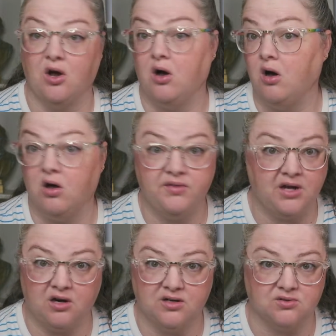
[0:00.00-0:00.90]
all the
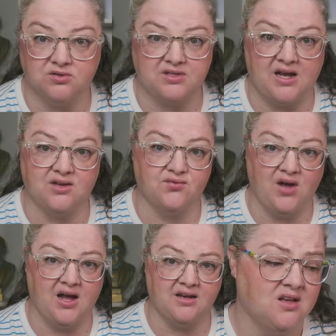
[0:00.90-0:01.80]
articles I could
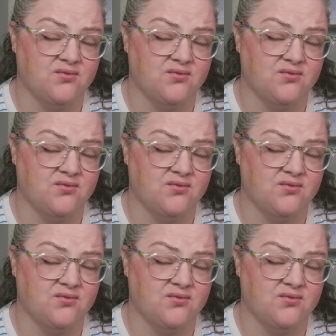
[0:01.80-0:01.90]
find,